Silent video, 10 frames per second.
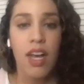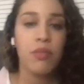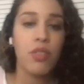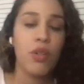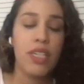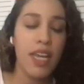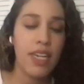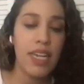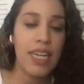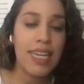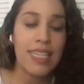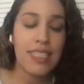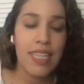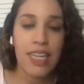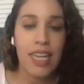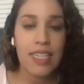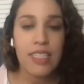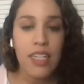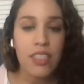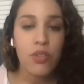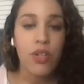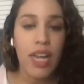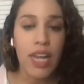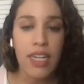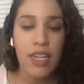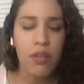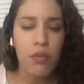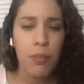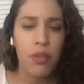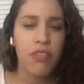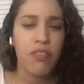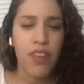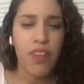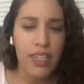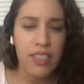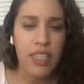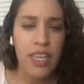So again, it does create a ripple effect